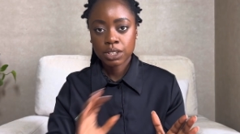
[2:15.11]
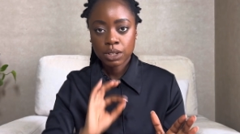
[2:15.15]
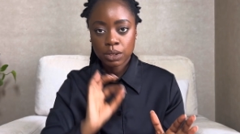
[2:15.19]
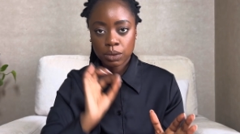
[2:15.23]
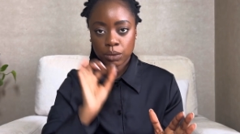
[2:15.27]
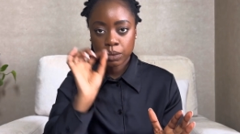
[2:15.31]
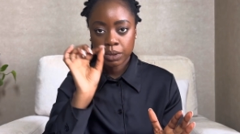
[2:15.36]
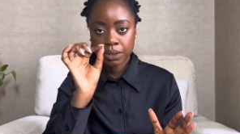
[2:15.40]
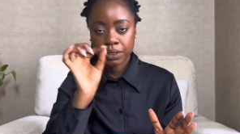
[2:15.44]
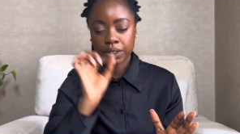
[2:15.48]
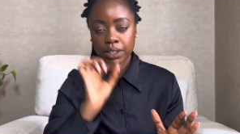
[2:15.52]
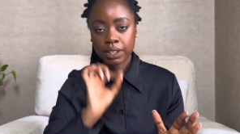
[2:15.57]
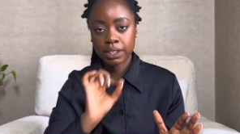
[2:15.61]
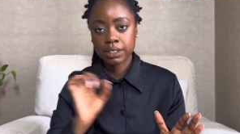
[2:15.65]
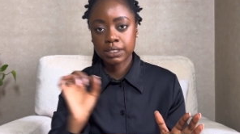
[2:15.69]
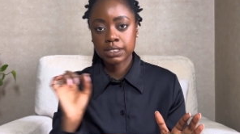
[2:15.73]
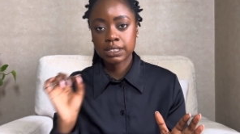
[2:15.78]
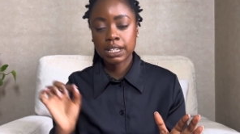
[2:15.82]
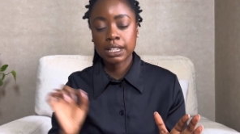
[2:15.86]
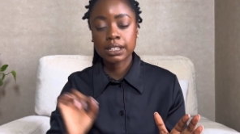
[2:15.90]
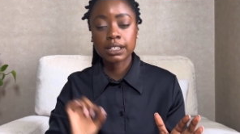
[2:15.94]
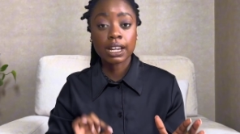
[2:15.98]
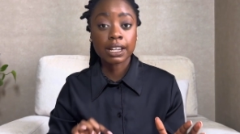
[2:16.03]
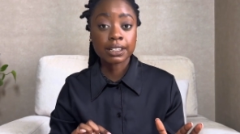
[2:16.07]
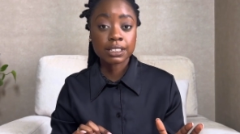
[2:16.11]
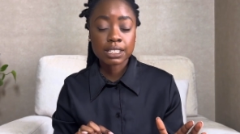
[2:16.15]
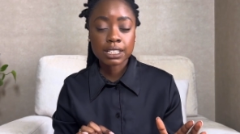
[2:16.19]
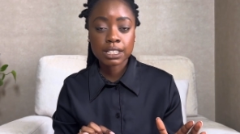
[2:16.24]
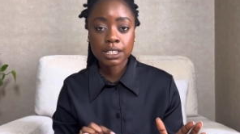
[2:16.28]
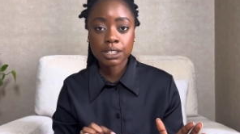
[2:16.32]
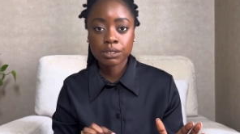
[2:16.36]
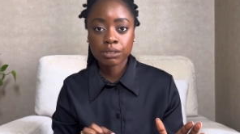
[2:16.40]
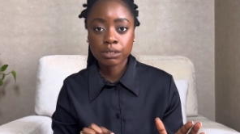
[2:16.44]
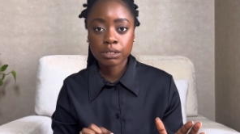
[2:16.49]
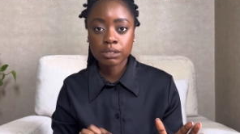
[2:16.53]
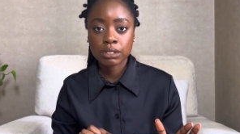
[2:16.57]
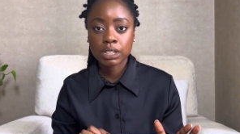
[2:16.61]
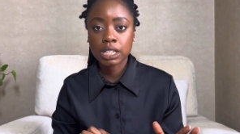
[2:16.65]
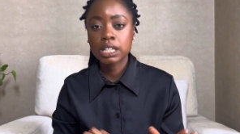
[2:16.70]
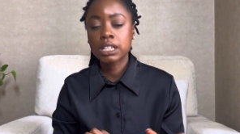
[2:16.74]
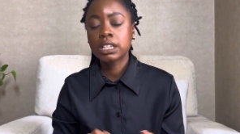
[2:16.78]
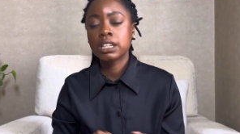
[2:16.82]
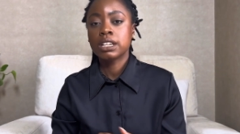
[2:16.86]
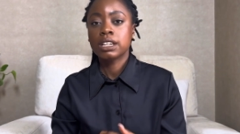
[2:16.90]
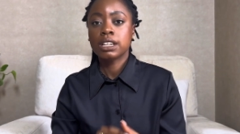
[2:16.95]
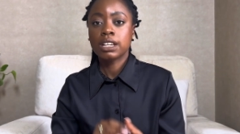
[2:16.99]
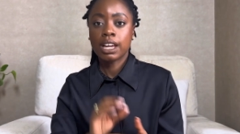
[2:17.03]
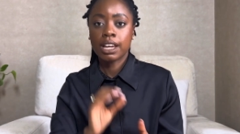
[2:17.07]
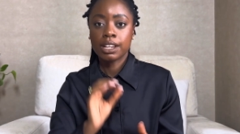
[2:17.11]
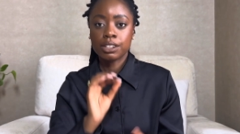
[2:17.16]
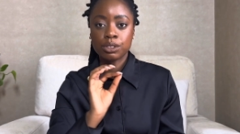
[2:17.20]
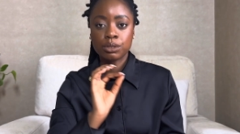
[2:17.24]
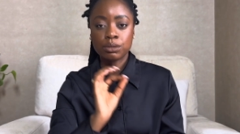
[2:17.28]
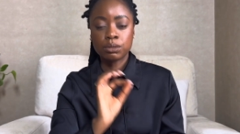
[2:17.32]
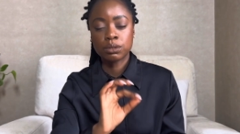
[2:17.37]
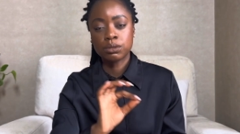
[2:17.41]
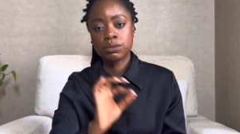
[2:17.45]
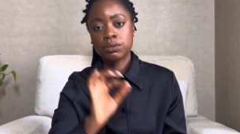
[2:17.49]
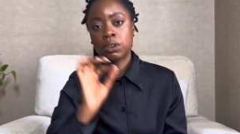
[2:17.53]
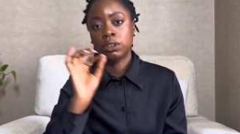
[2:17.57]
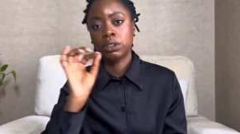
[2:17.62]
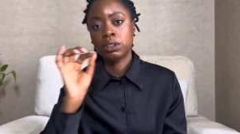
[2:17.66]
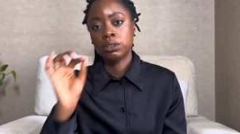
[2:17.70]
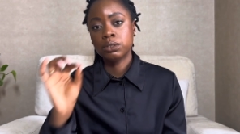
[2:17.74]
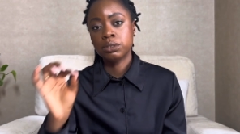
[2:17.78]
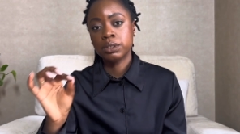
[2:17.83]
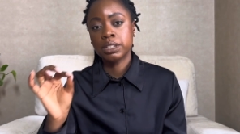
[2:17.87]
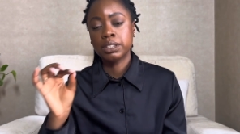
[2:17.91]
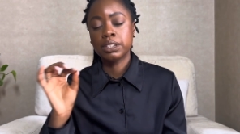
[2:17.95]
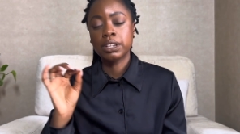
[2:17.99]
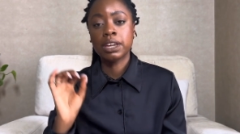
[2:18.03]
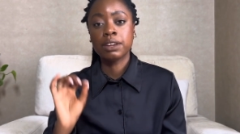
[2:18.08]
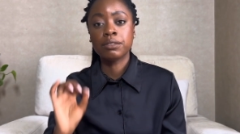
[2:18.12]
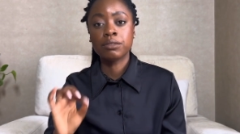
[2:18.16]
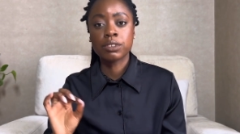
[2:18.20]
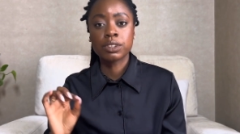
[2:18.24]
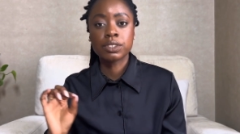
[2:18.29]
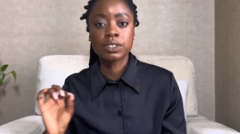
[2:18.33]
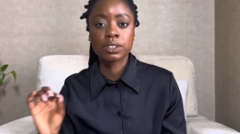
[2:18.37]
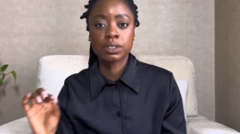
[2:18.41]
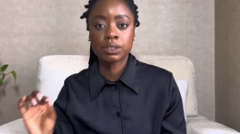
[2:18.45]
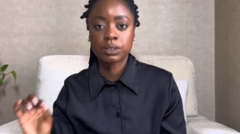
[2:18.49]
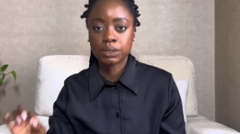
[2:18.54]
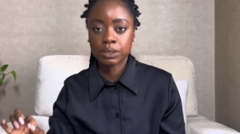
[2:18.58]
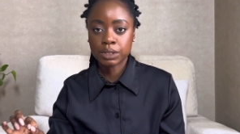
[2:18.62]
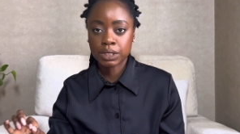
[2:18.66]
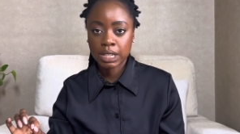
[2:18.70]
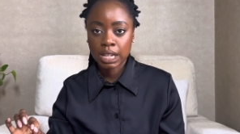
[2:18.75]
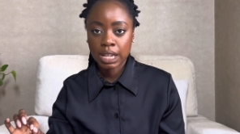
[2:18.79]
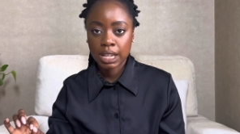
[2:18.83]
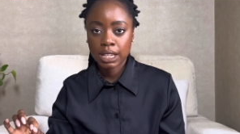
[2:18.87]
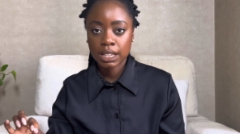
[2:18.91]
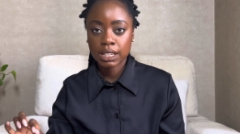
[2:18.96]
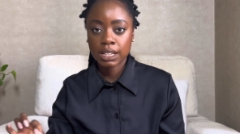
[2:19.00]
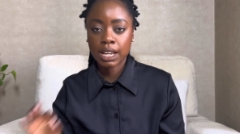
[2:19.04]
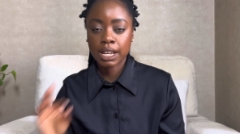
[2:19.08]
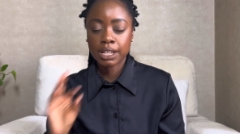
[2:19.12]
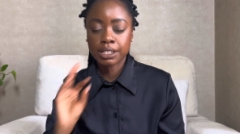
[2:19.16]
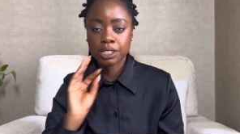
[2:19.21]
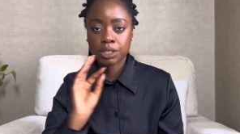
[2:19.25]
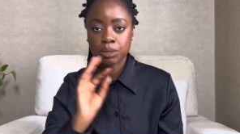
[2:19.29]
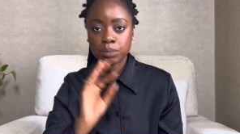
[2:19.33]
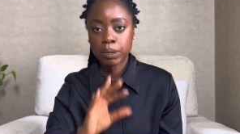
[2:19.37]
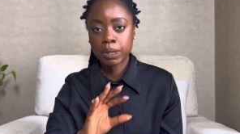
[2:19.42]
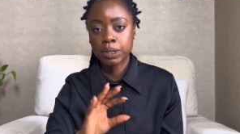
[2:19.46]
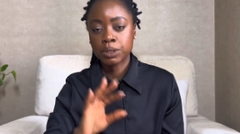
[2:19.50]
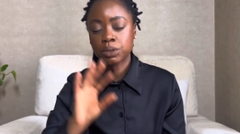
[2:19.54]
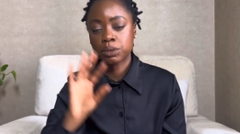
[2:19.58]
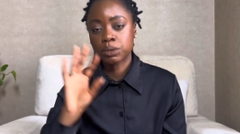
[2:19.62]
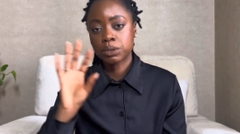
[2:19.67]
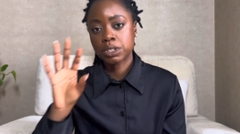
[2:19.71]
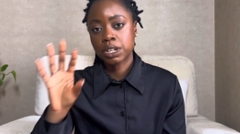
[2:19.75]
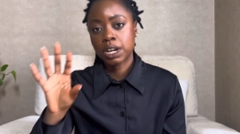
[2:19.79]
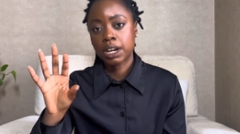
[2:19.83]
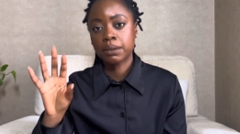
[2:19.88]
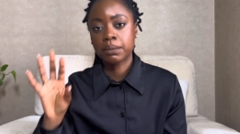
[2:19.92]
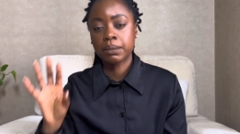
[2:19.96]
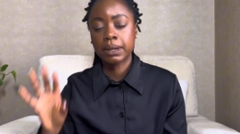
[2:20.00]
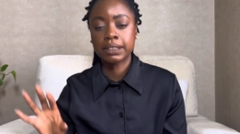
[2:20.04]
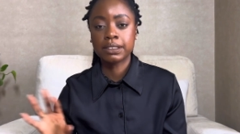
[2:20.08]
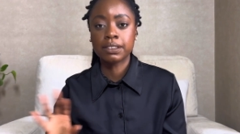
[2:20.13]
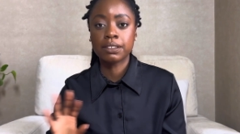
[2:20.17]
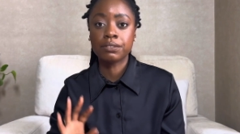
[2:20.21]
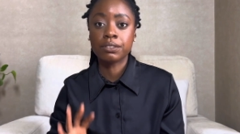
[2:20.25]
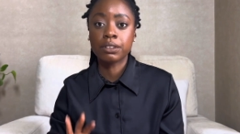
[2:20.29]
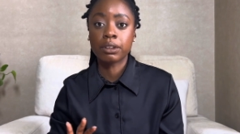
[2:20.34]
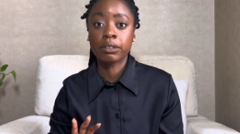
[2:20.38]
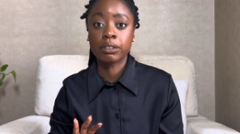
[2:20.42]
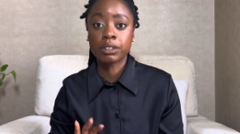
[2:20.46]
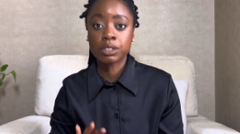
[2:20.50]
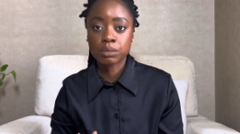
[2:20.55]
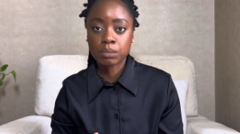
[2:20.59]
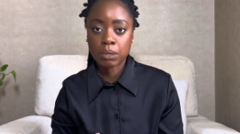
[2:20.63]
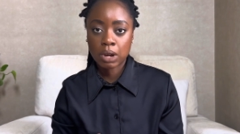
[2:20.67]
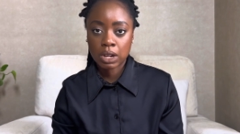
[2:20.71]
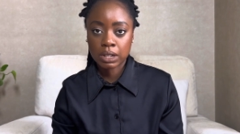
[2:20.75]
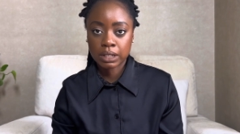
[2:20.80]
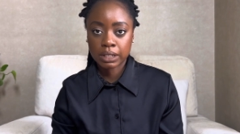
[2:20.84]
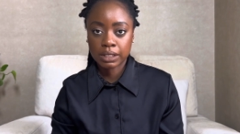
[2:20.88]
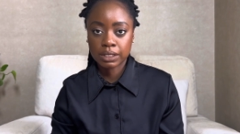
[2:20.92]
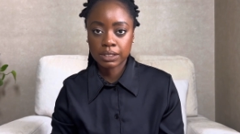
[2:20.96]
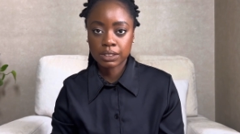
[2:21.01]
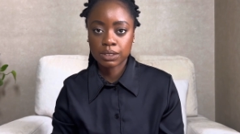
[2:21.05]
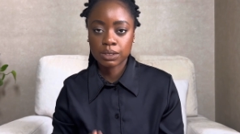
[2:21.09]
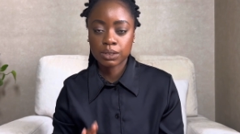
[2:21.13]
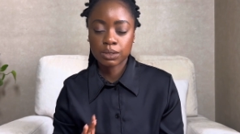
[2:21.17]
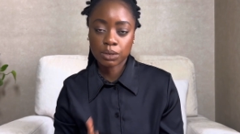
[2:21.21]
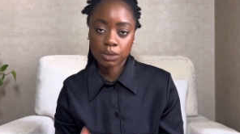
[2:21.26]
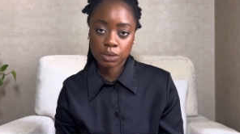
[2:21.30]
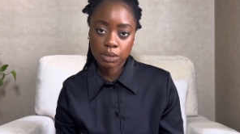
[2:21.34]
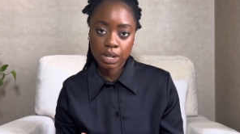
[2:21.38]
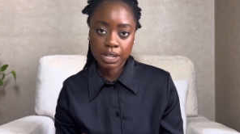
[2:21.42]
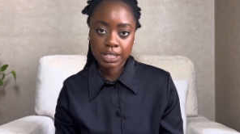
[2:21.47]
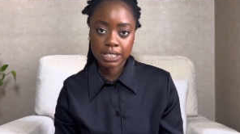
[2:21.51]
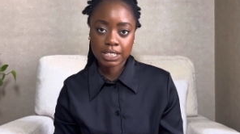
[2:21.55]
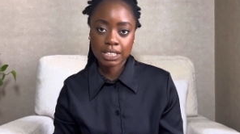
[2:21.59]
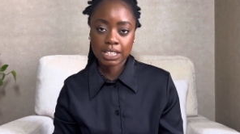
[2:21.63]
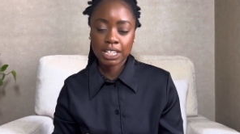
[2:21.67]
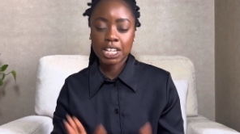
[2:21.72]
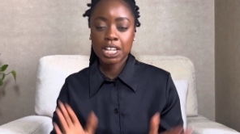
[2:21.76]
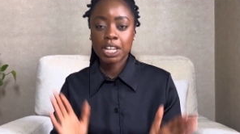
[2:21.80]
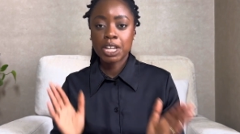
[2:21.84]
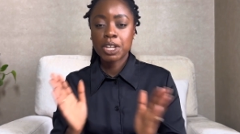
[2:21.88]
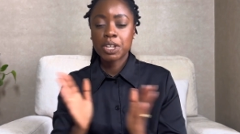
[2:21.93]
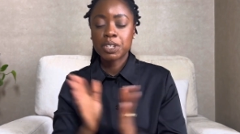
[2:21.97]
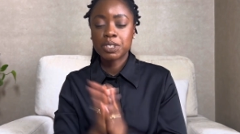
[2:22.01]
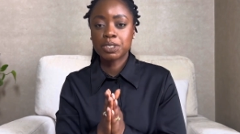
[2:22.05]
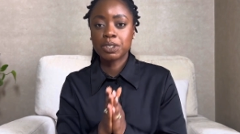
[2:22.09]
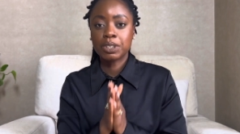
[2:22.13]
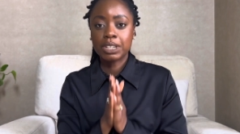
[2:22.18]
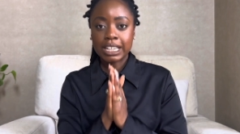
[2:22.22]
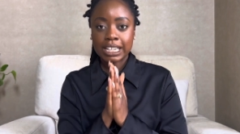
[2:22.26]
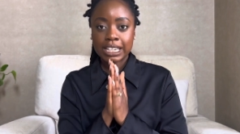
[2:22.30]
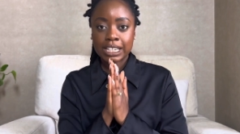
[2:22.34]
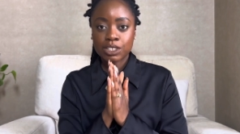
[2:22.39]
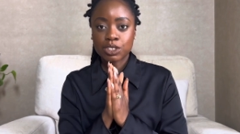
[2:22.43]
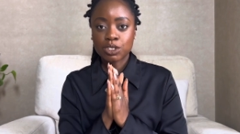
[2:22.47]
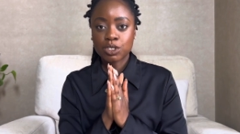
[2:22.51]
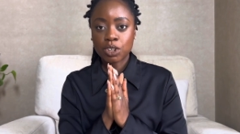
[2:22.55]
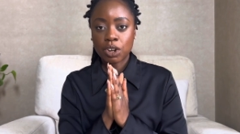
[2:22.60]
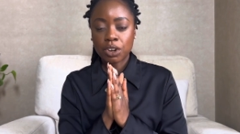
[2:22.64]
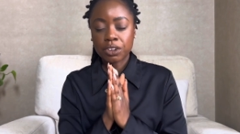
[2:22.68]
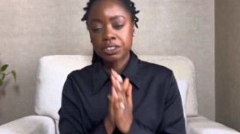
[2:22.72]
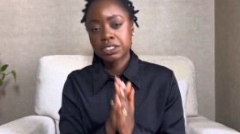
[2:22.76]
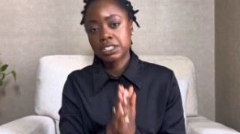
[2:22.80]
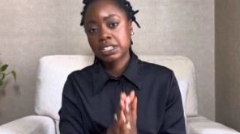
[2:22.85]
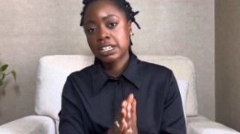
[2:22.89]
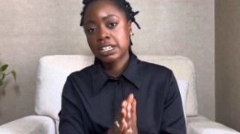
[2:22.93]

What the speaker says: with a set itinerary and you will follow it every single day and spend your time at the various markets. Alright, so let us start.